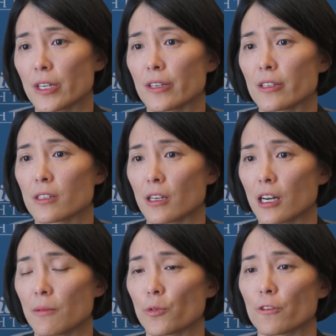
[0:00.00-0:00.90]
is
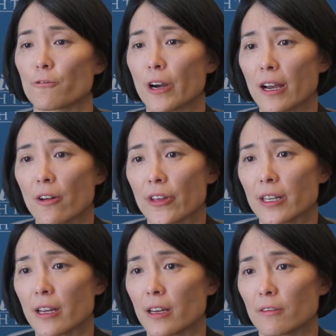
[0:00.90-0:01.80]
more frail
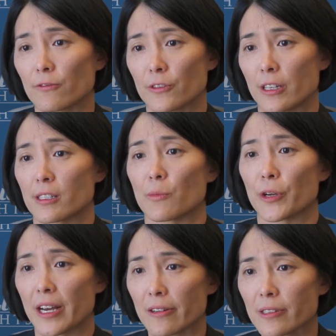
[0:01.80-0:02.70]
than, than
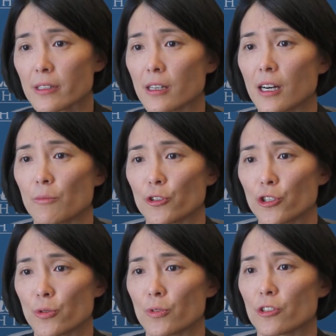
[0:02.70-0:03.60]
someone else. Um, we'll
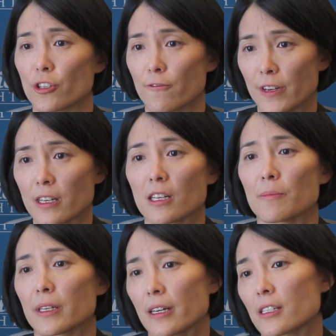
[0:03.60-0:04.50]
choose
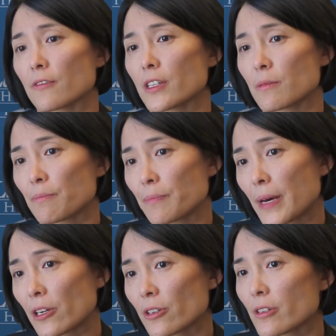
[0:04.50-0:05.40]
gefitinib because of its
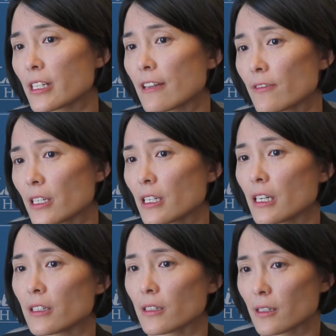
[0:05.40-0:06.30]
better
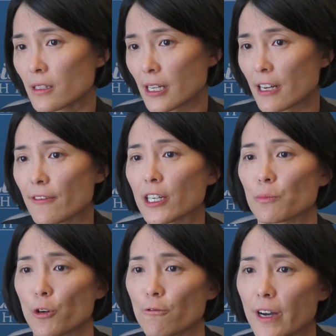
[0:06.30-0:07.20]
safety and side
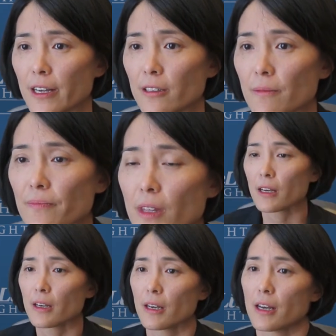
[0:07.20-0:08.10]
effect profile.
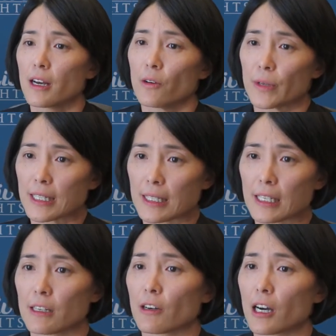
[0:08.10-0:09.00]
We
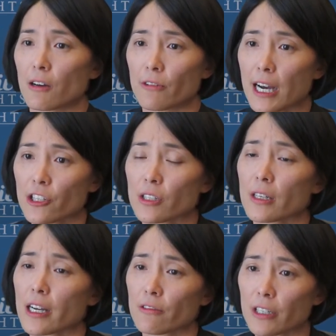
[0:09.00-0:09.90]
see rash and
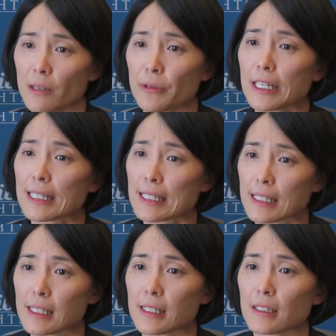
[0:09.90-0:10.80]
diarrhea pretty
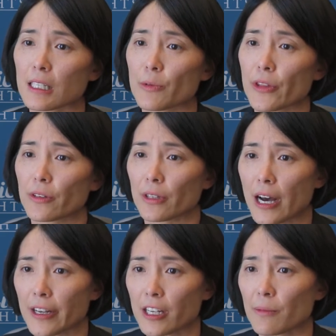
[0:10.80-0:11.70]
consistently with
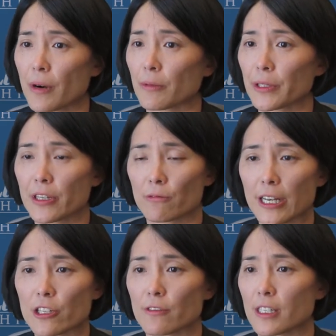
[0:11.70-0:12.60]
erlotinib, probably in the
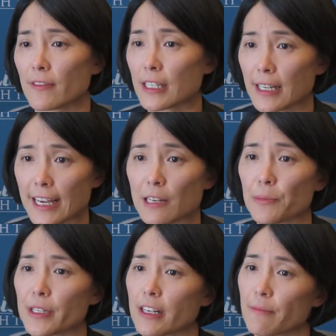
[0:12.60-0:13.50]
range of 70 to
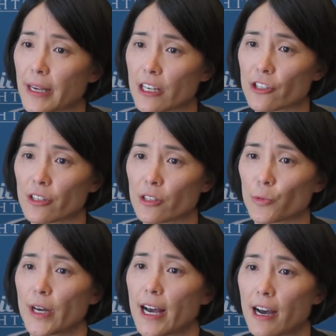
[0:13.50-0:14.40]
80% of patients
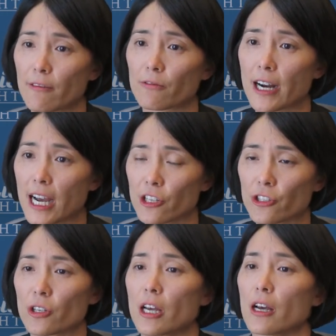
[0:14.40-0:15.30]
will have rash